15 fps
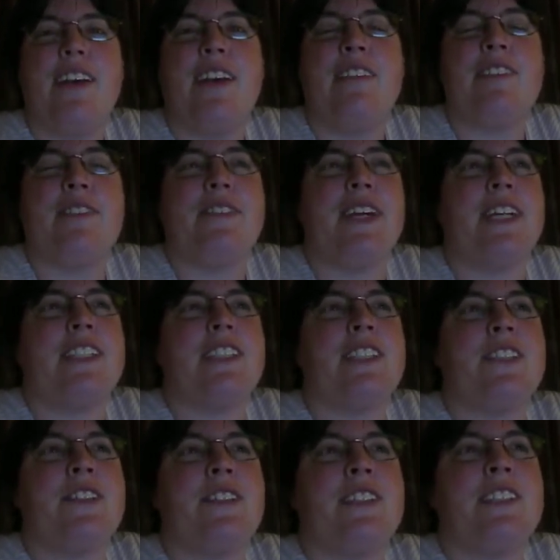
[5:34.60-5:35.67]
of a bad
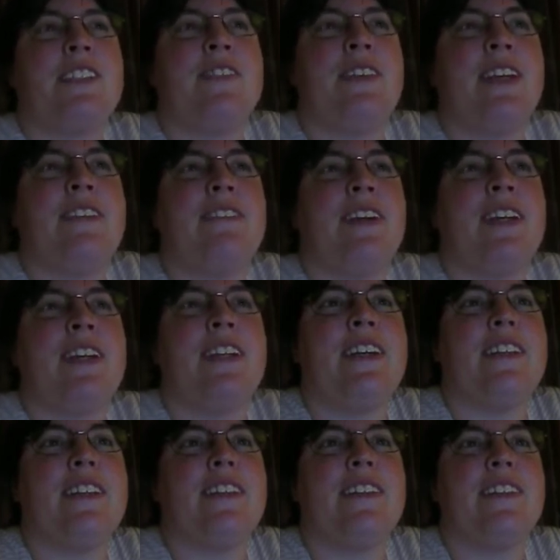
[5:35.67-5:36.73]
choice made by
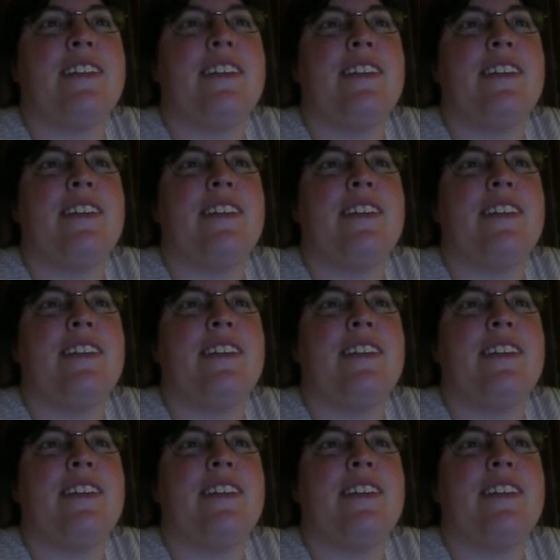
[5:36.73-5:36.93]
another.